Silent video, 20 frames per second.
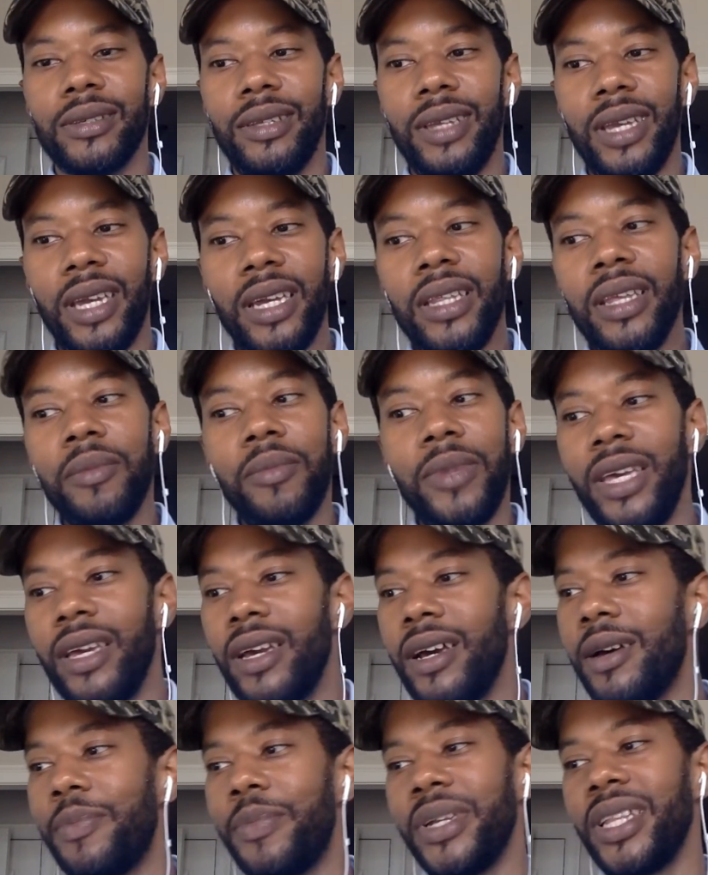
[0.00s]
eating me
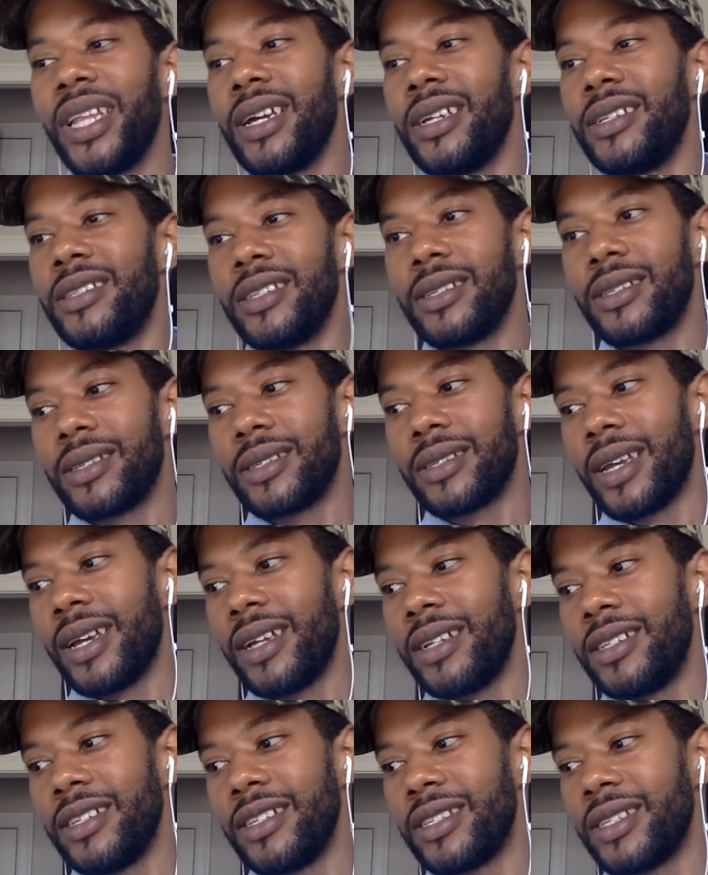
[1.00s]
up, and I just
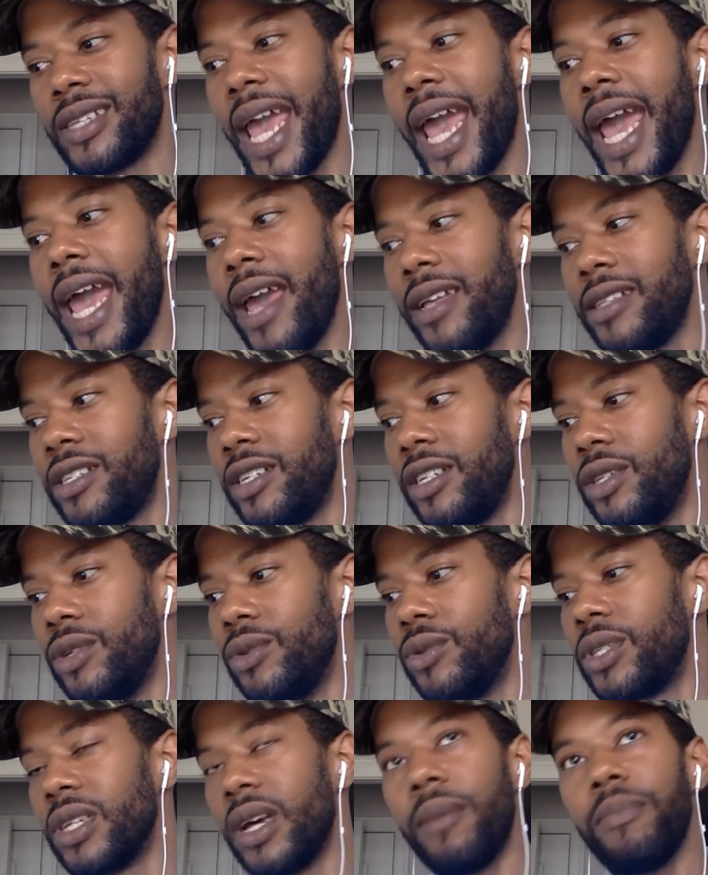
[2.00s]
had to
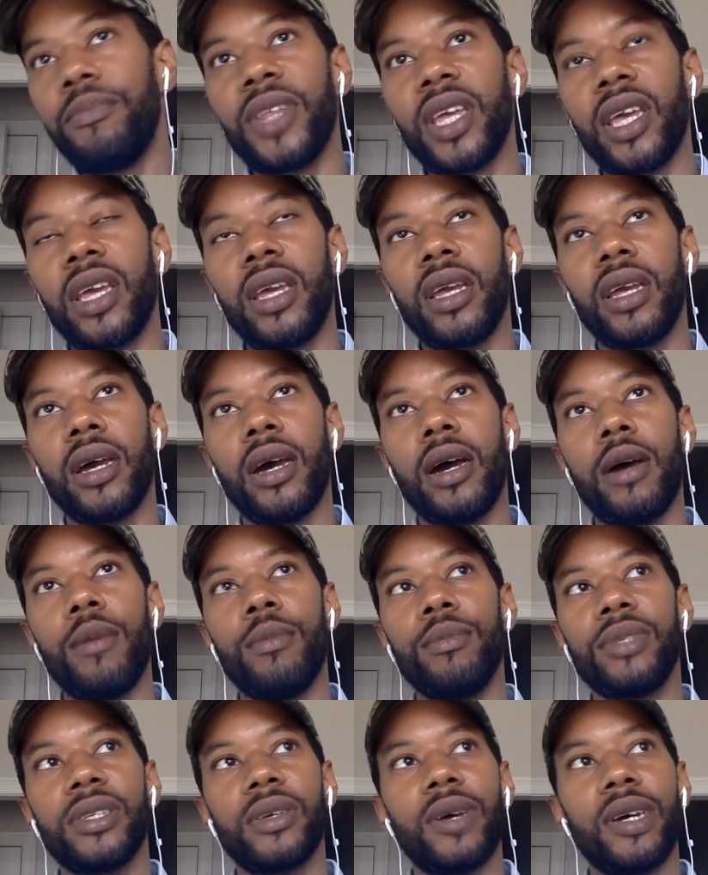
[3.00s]
do something.
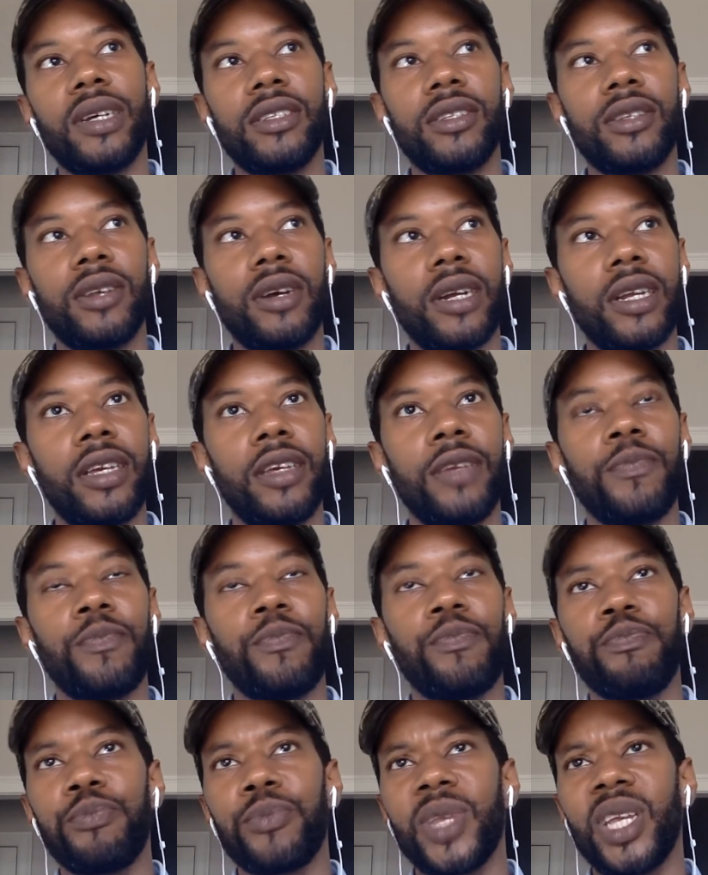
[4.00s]
So I started,
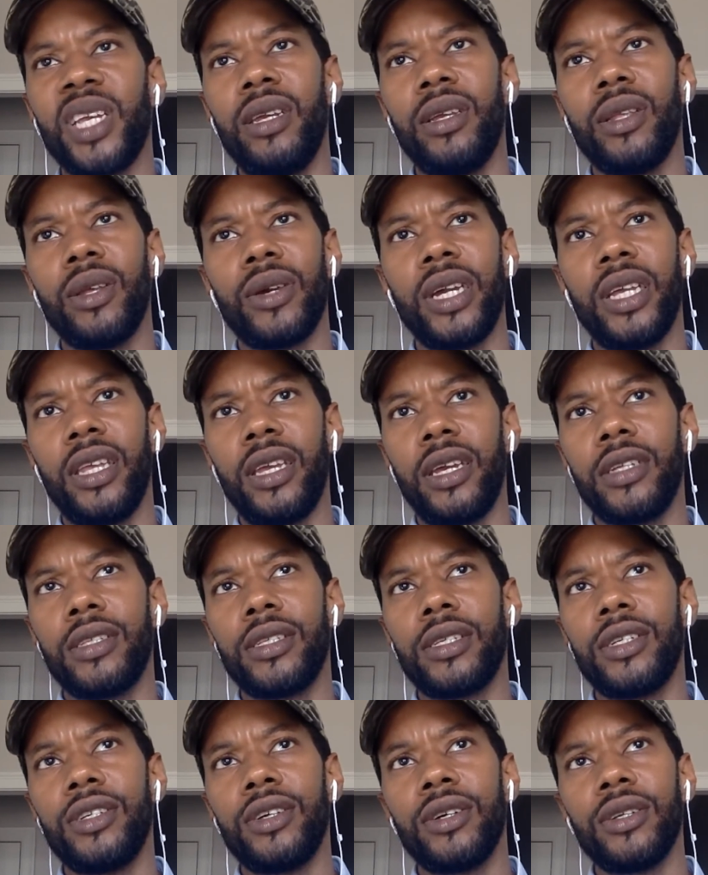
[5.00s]
you know, getting
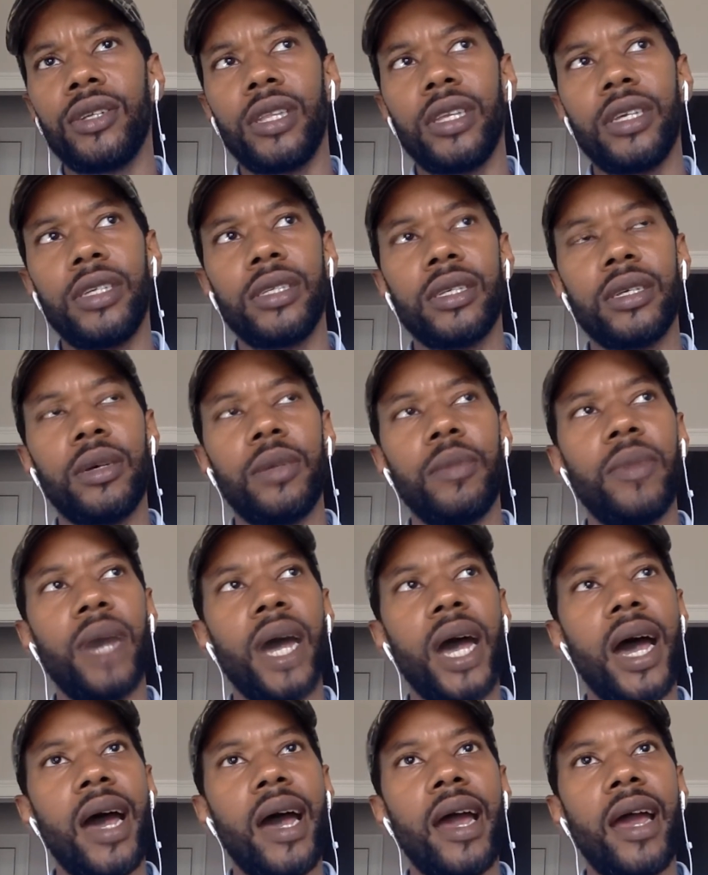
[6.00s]
into journalism.
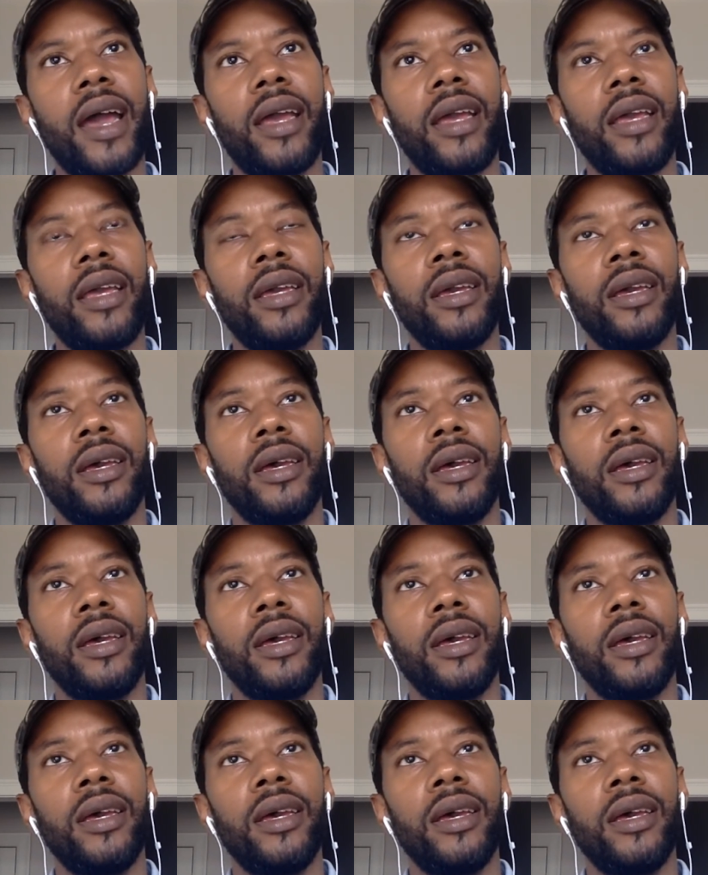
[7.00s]
I